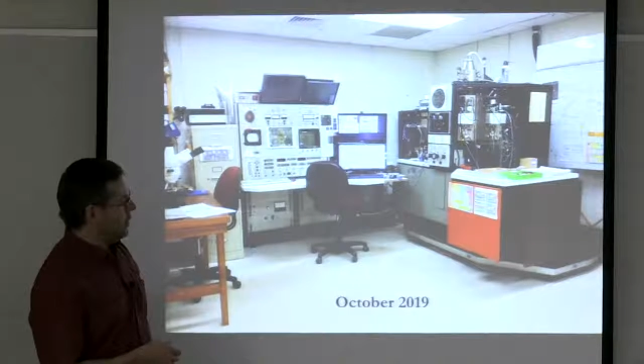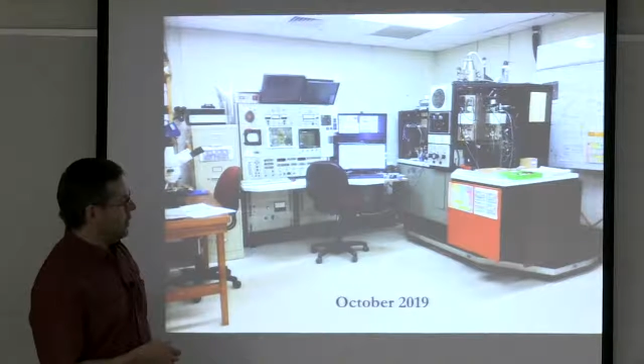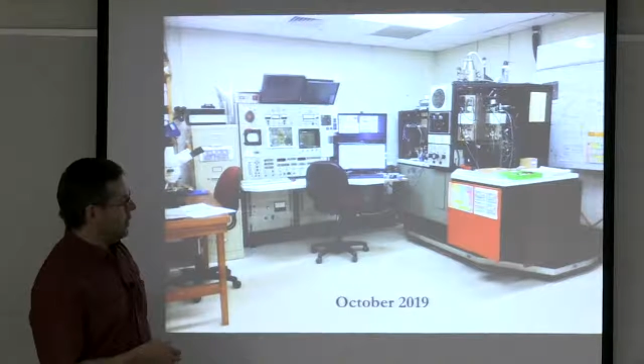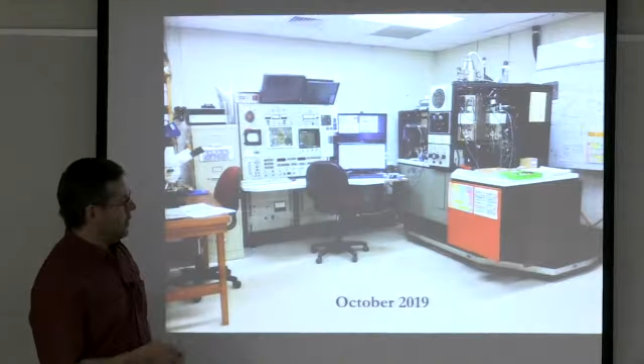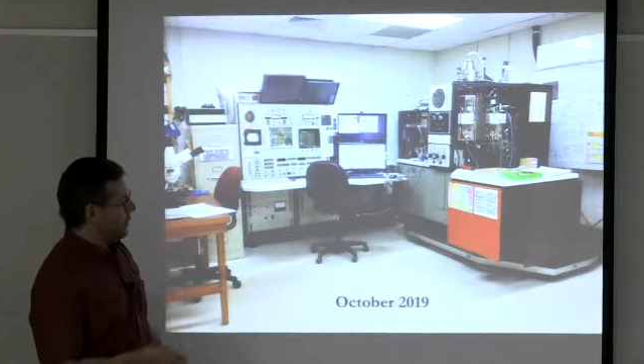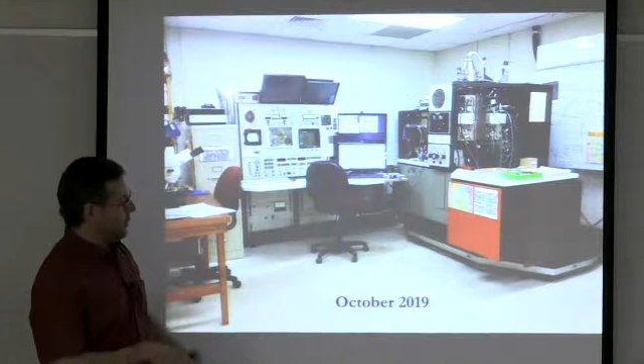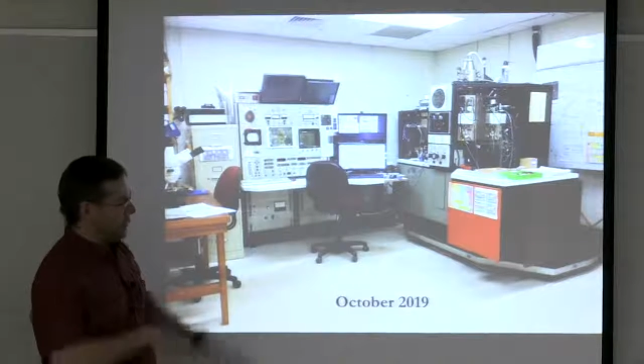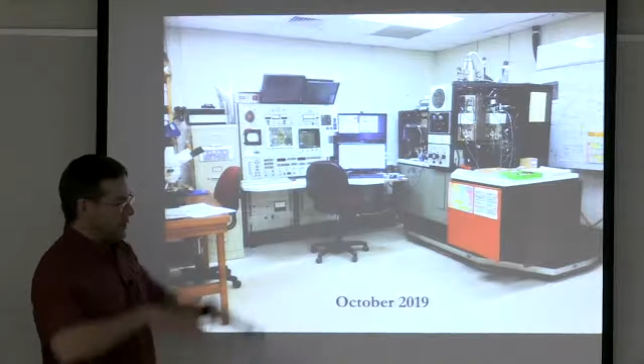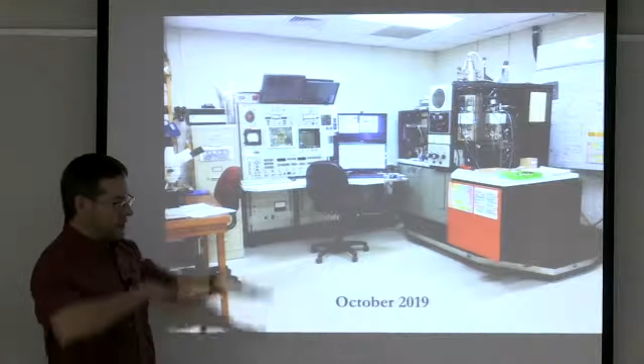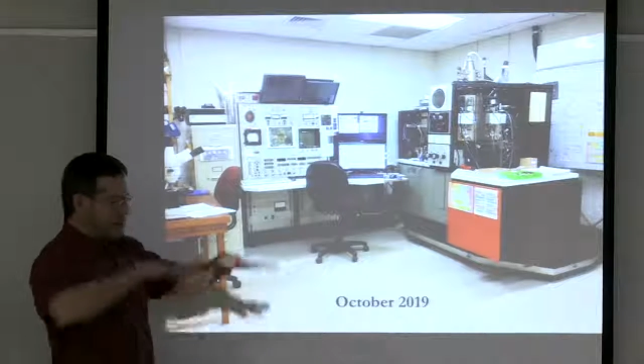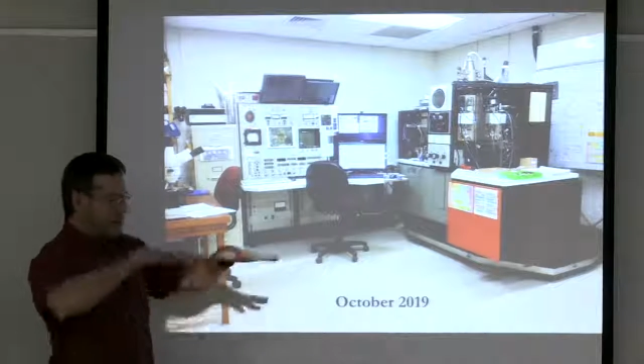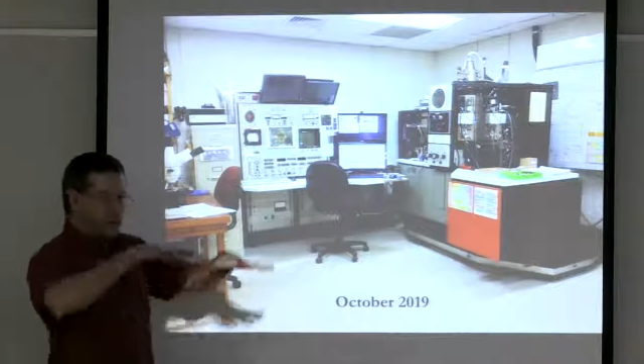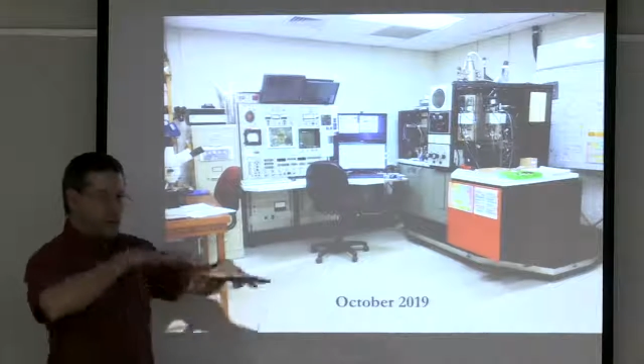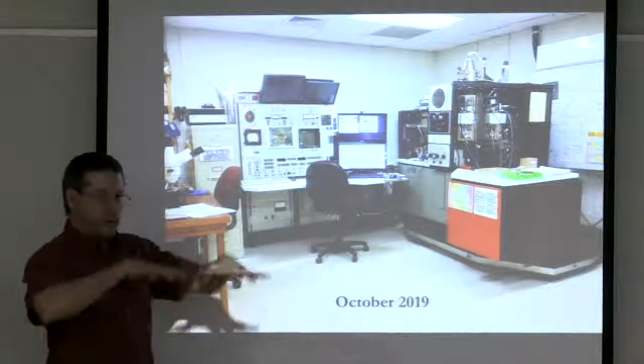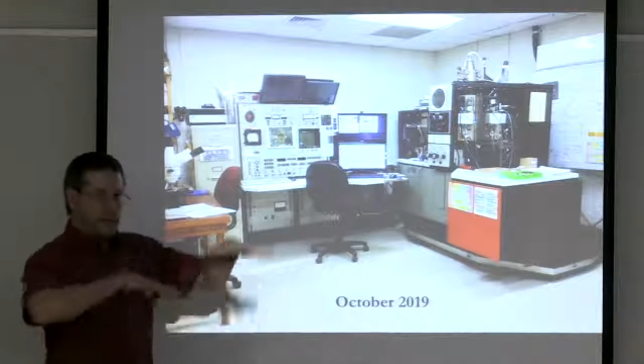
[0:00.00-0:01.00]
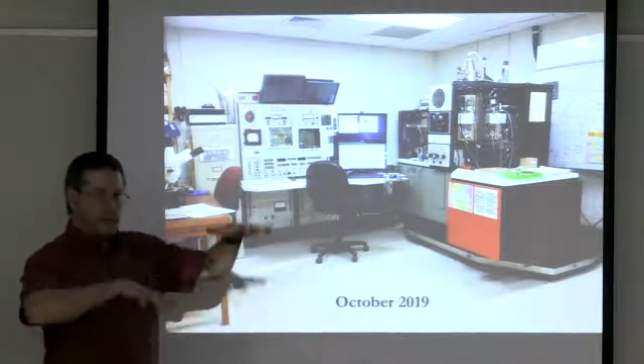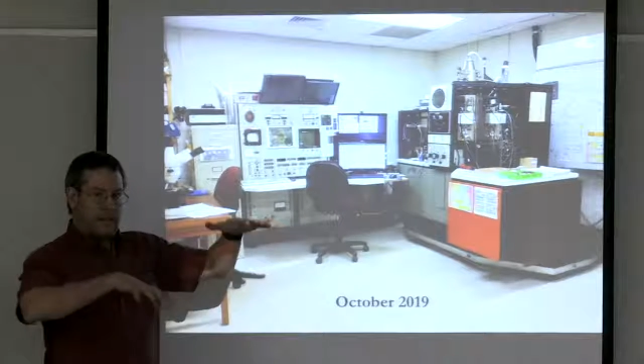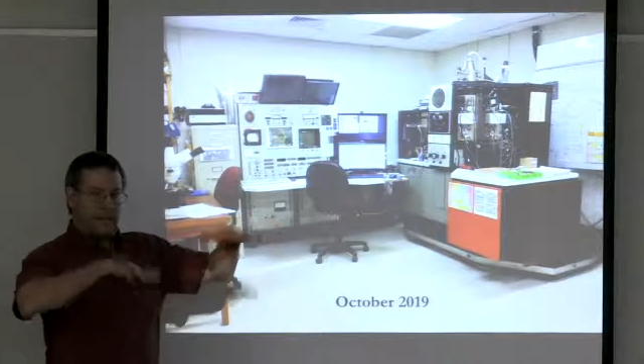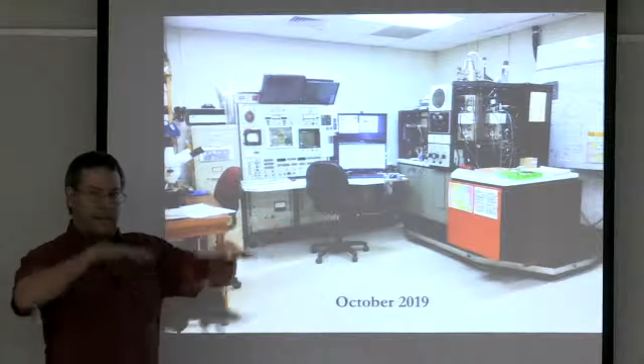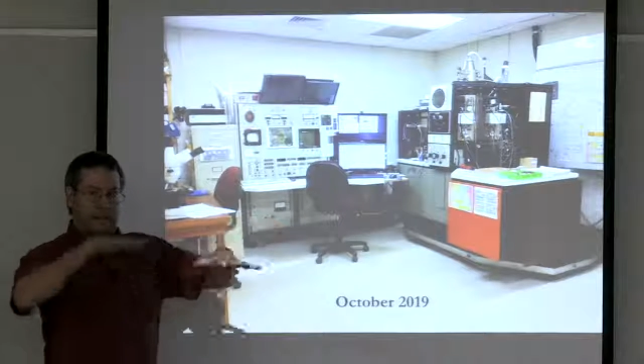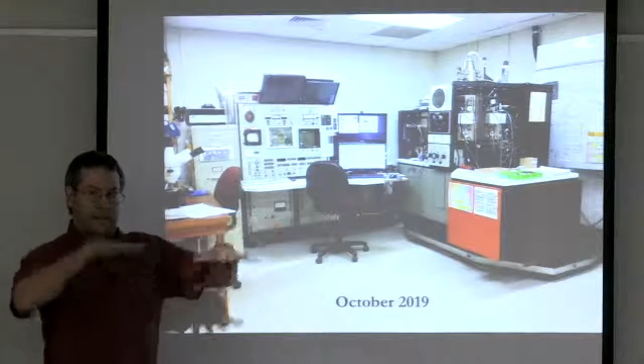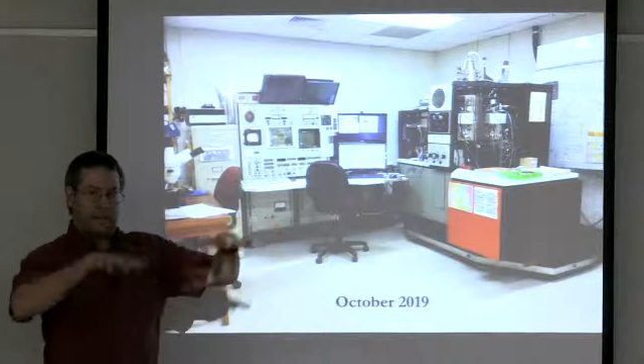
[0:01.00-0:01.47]
that
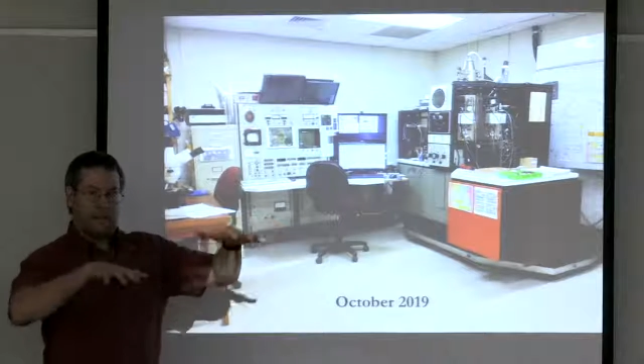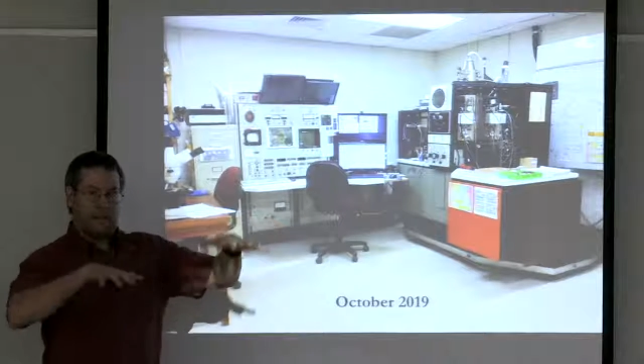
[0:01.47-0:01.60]
separates it from